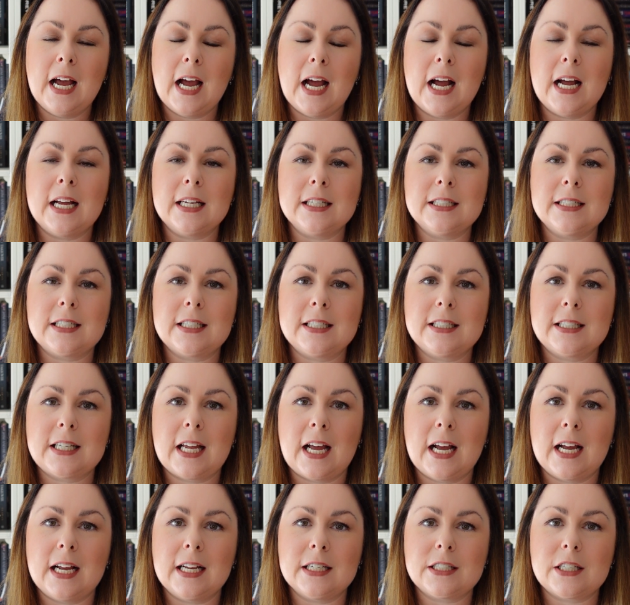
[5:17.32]
and has
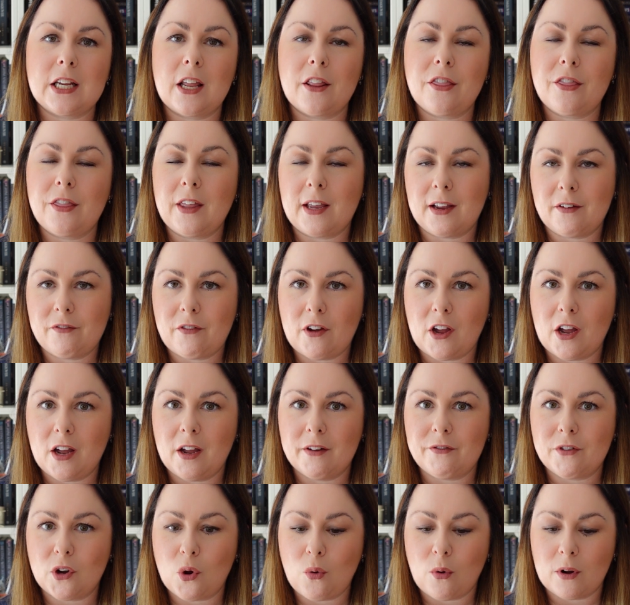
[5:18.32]
had a thing for
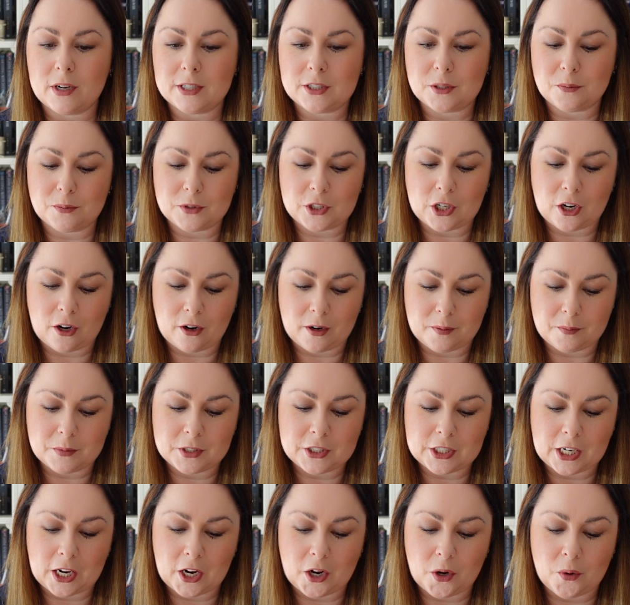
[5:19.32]
her for quite some time.
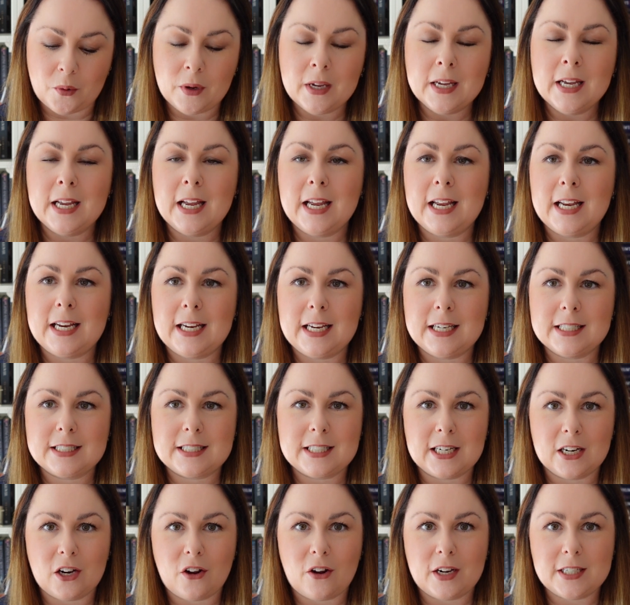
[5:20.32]
So he is
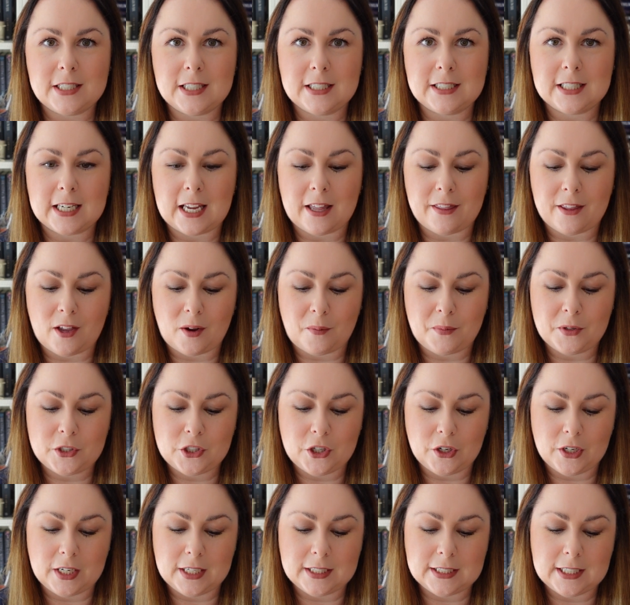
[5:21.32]
delighted to get the
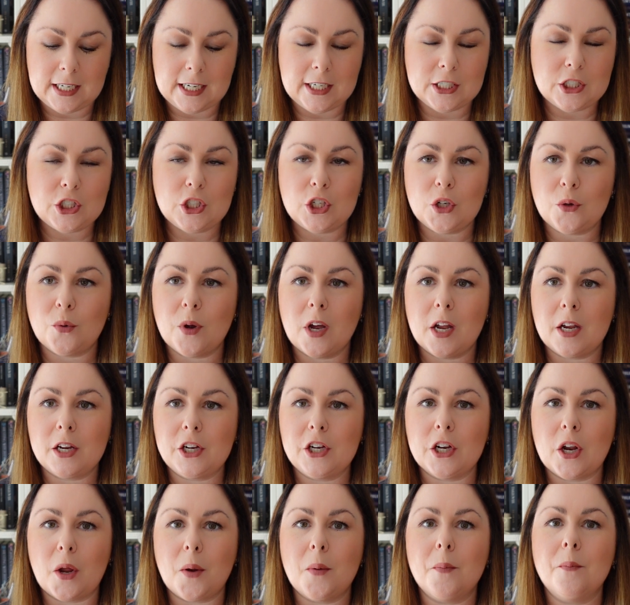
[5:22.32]
opportunity to
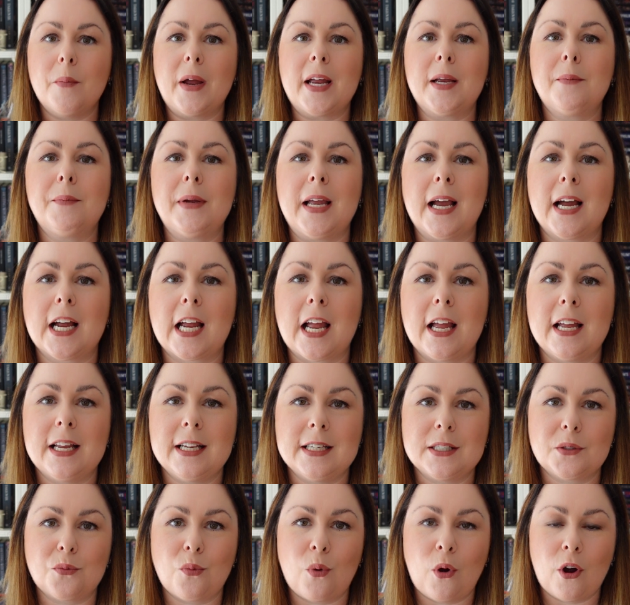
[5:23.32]
you know, make Bianca
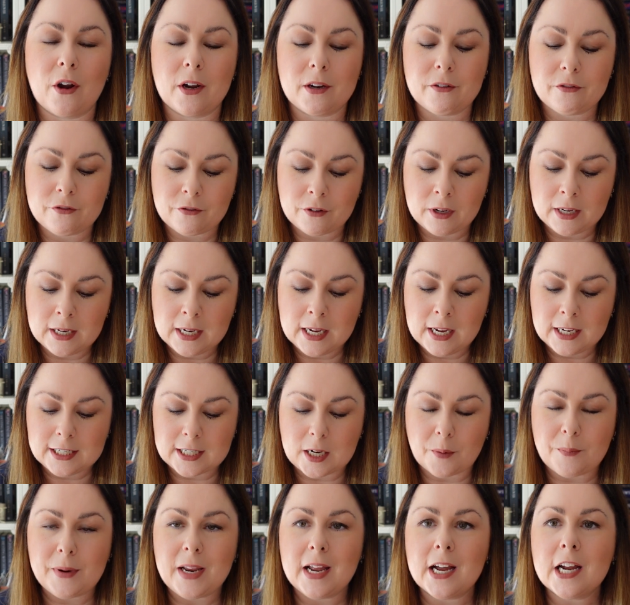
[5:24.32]
his wife.
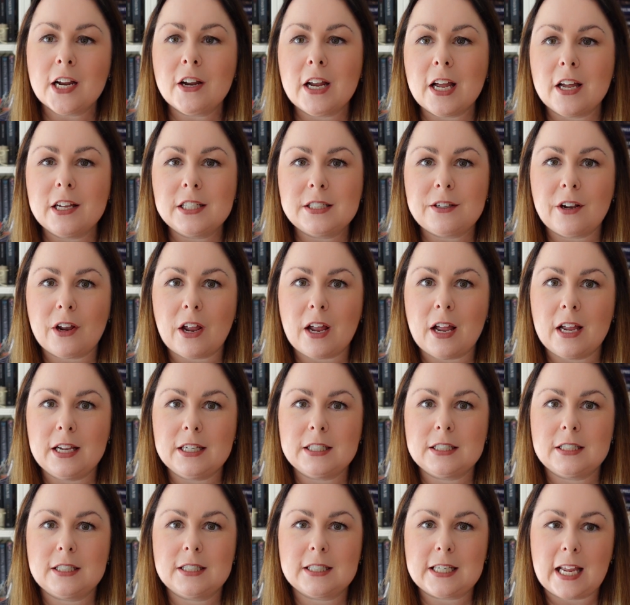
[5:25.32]
Now Bianca
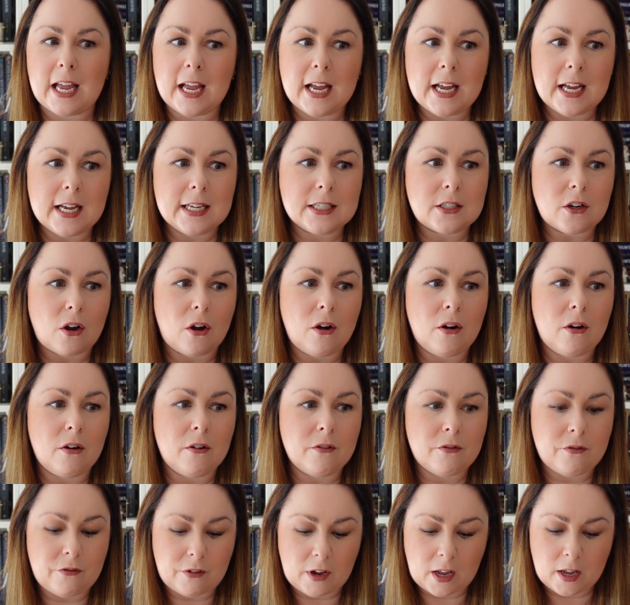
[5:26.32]
is scared
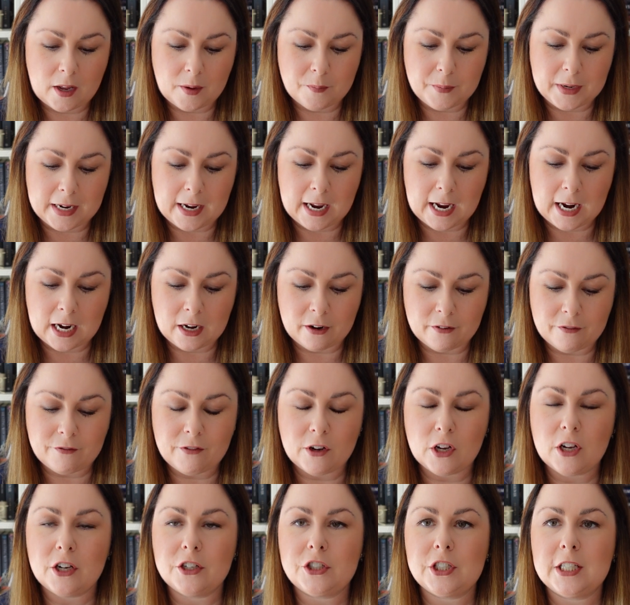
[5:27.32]
of Mikhail at
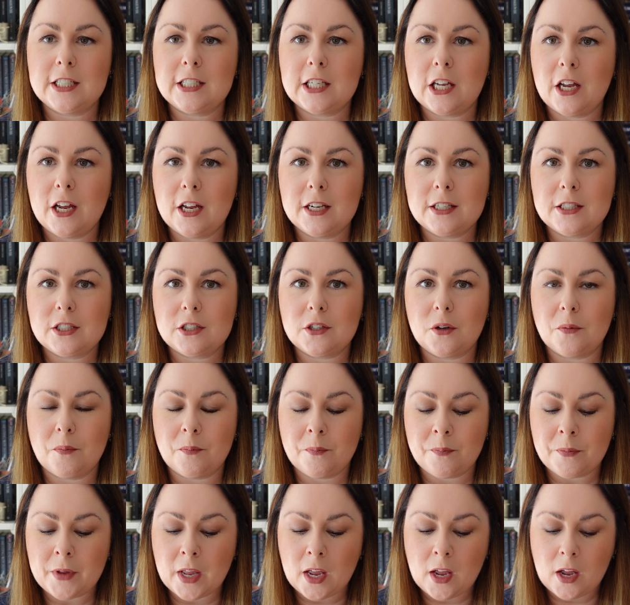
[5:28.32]
first. She's heard
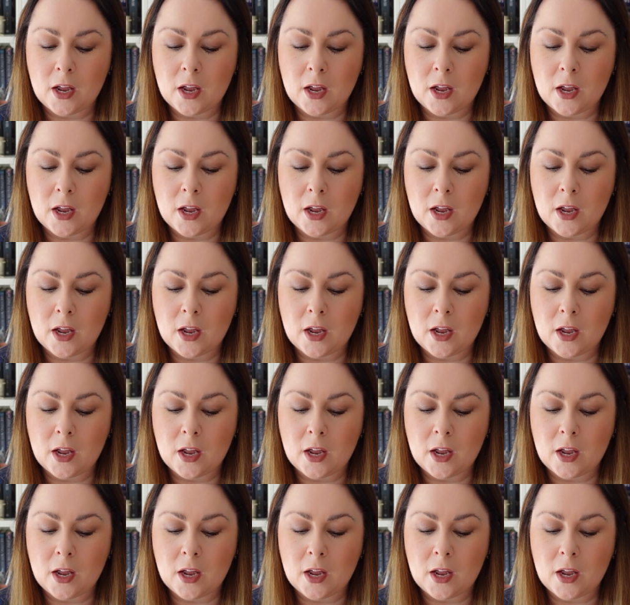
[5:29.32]
some